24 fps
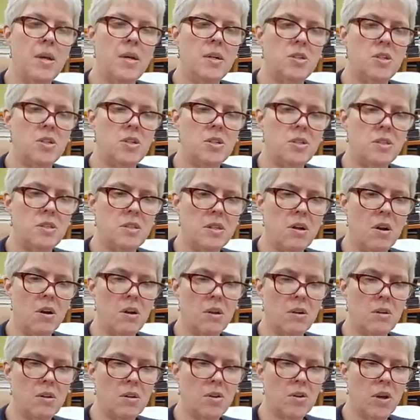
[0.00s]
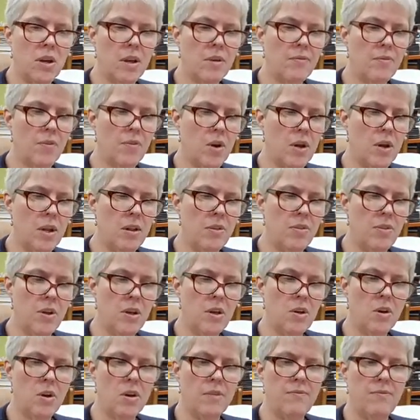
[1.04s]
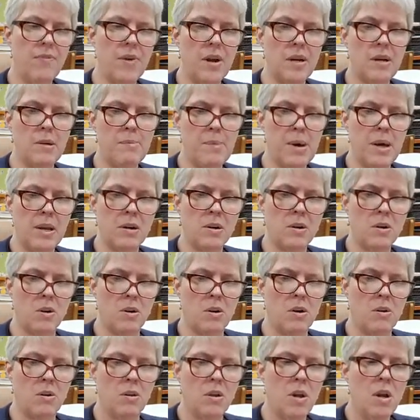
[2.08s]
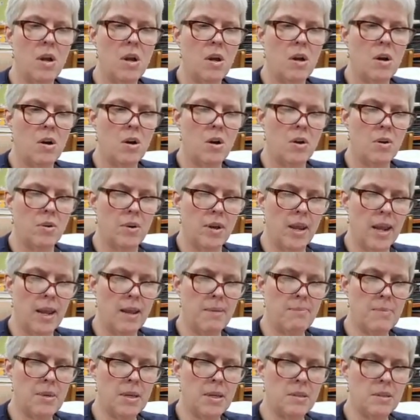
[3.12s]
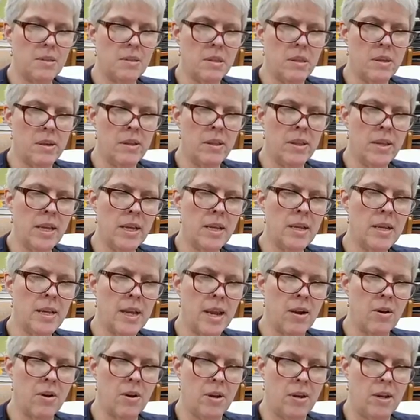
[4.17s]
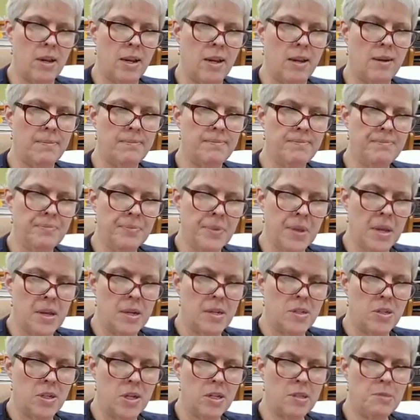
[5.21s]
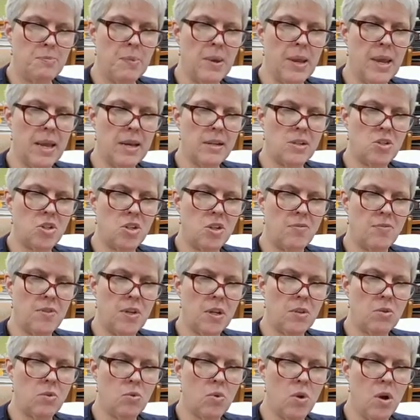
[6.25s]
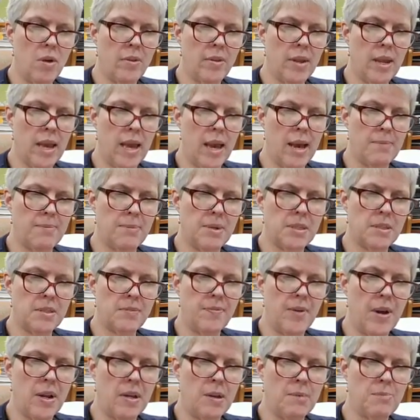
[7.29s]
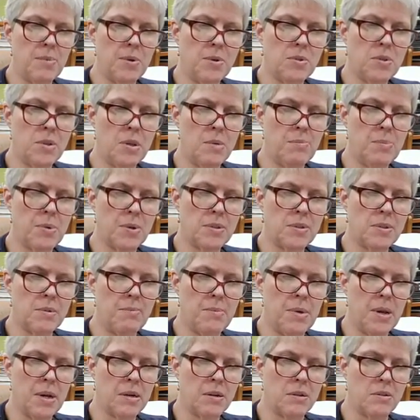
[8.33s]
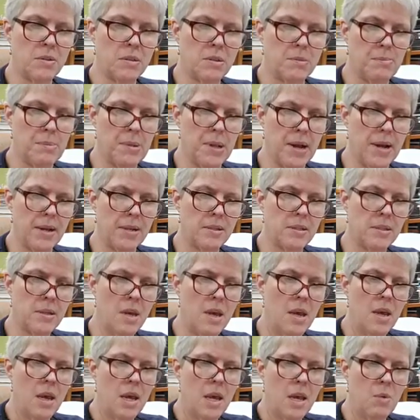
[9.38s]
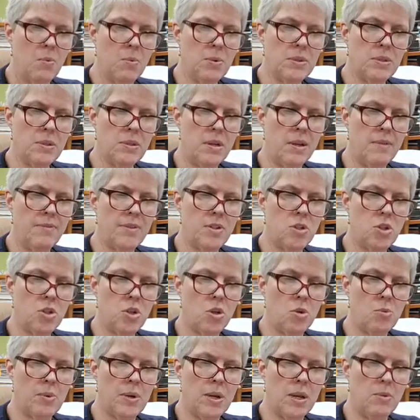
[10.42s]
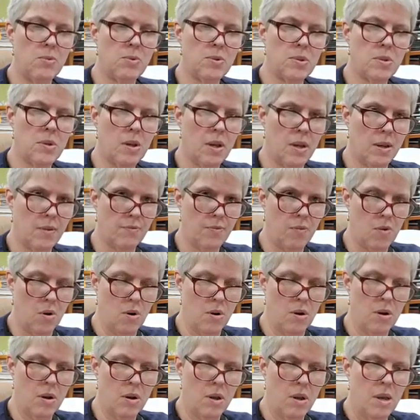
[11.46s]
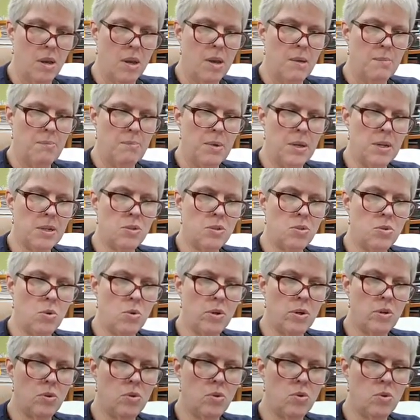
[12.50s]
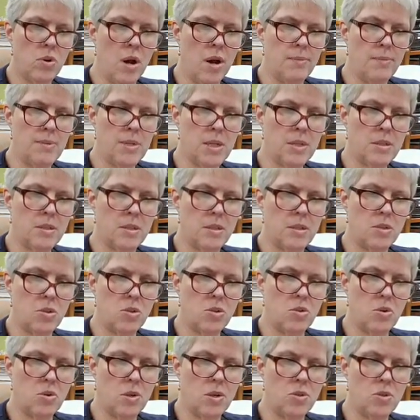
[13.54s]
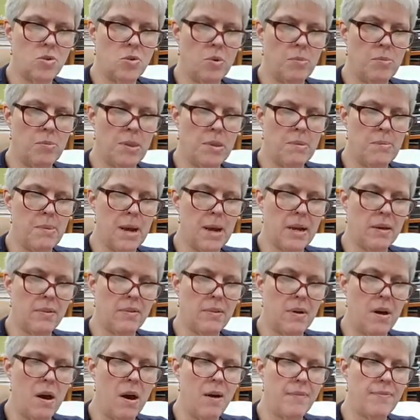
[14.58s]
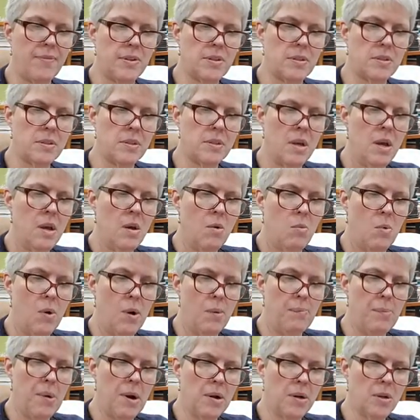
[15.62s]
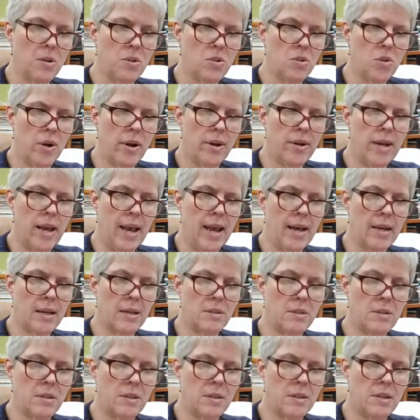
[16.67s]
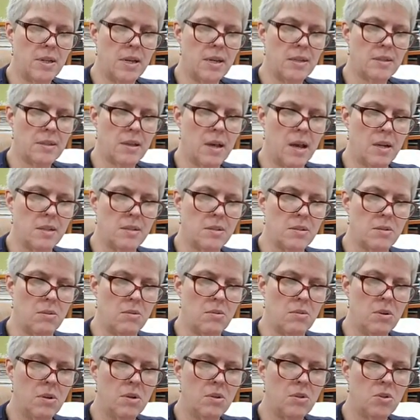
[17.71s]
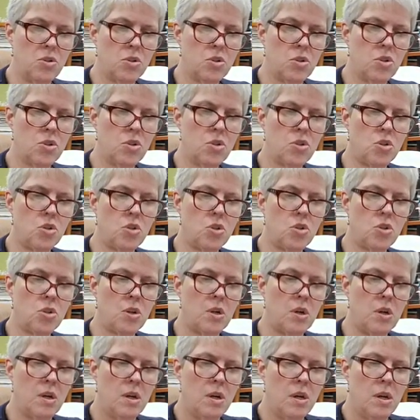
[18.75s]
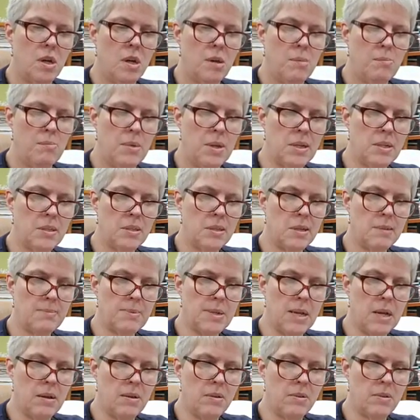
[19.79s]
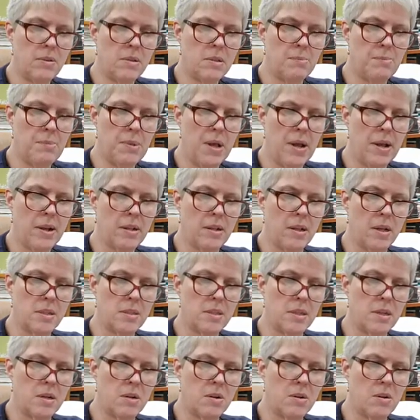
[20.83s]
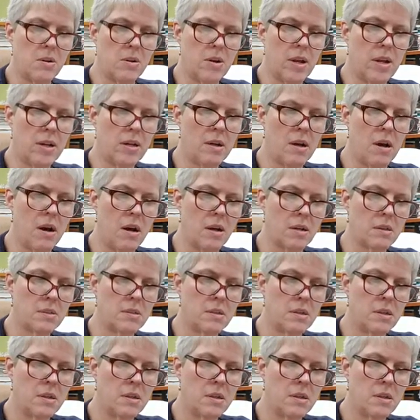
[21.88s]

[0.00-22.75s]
"Just start looking for anything you can find about a girl. Her name is Lily Garrity." Chase began shifting through all the cabinets, finding mostly books and medical supplies. He wasn't even sure what he was looking for. Mina sorted through objects in a storage room in the back of the office, while Parker tried to hack into the desk console. "Shh!" Mina stepped out of the supply closet, her head cocked.